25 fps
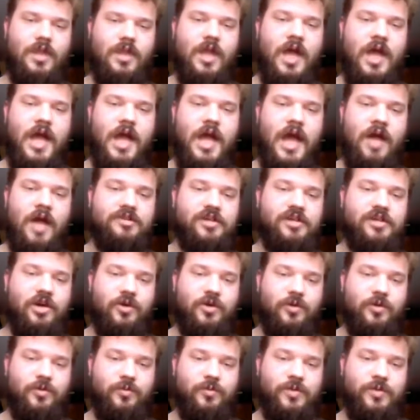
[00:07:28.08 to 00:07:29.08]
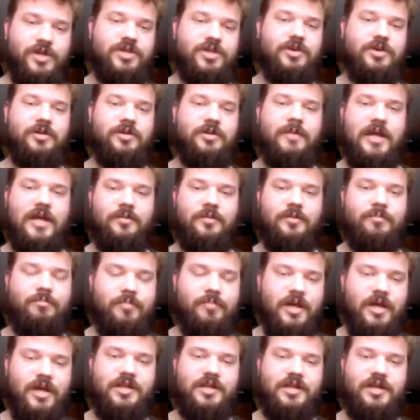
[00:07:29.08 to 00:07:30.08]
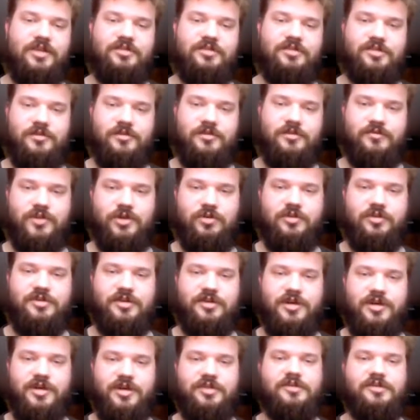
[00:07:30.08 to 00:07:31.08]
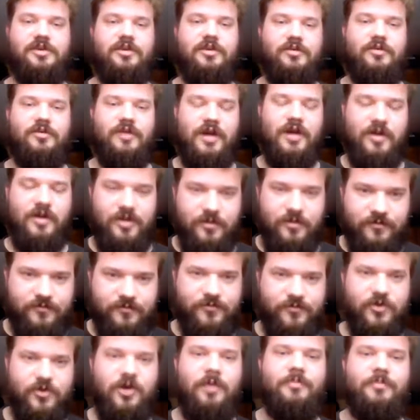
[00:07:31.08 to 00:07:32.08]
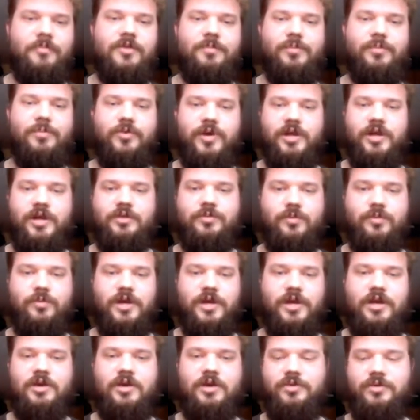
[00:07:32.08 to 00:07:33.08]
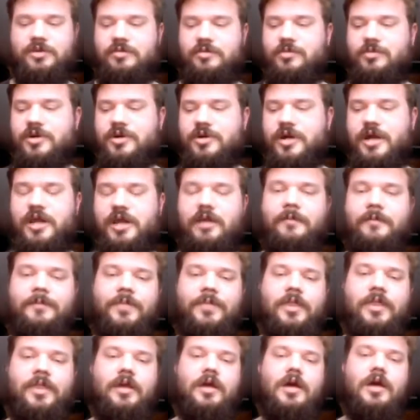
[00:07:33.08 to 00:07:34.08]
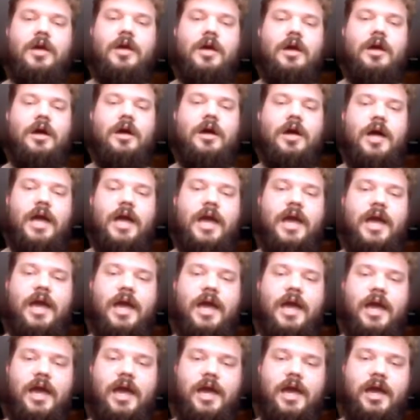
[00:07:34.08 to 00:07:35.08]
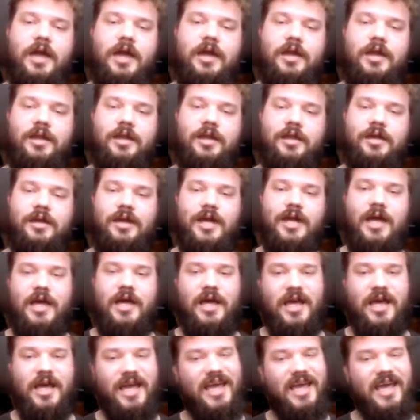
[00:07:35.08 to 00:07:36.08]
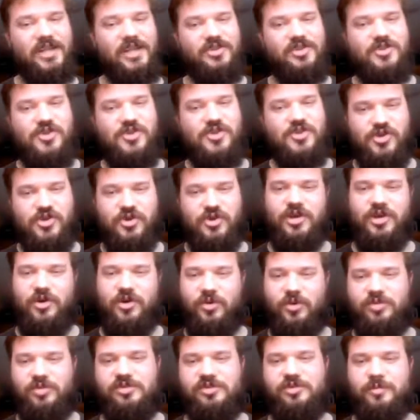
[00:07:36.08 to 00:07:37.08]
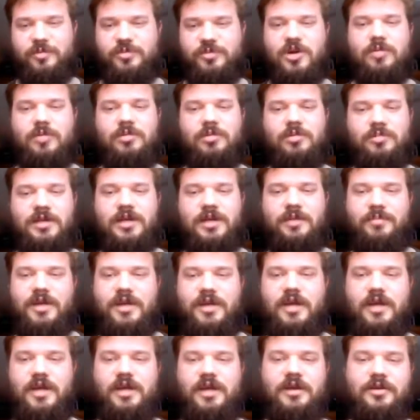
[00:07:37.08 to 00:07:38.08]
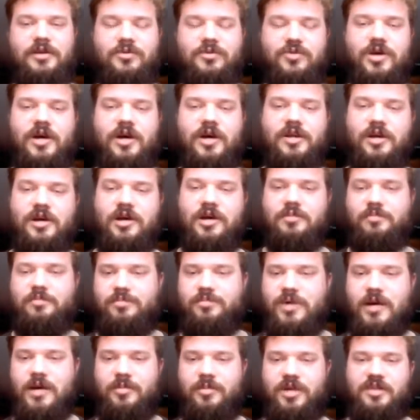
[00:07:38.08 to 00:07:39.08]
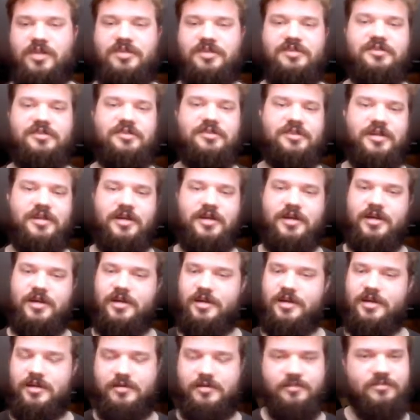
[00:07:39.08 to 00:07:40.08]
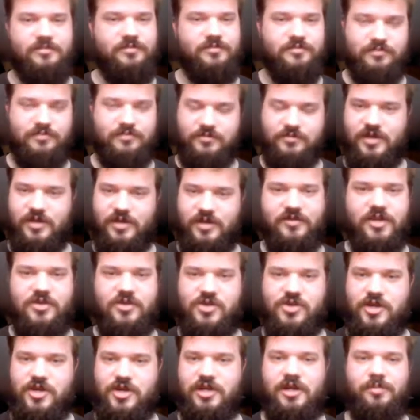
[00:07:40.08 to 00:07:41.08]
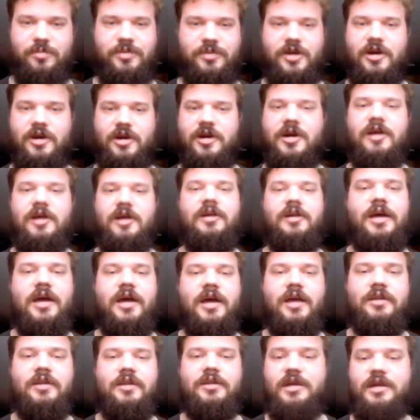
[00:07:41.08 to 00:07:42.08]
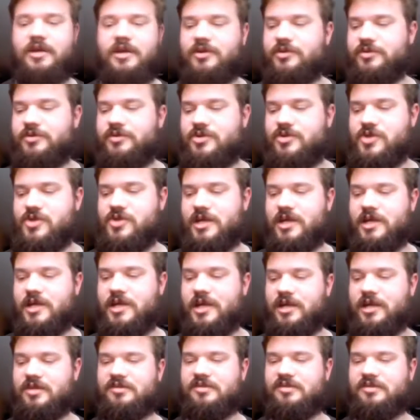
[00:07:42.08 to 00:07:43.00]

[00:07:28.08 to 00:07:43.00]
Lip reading: So we're talking about millions of users from the point we go to the market. And it should also probably be run on premise, given GDPR and all the shenanigans.